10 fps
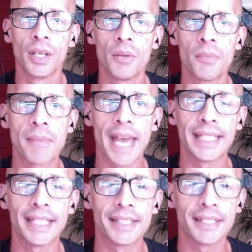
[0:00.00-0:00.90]

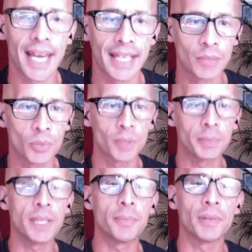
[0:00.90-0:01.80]
Maggie is tagging more
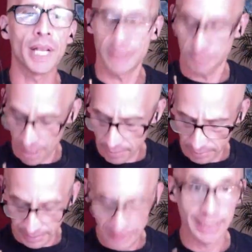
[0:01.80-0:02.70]
people. I should
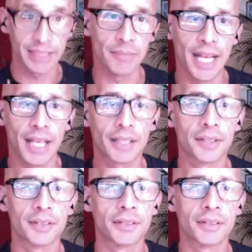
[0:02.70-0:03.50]
probably lean back.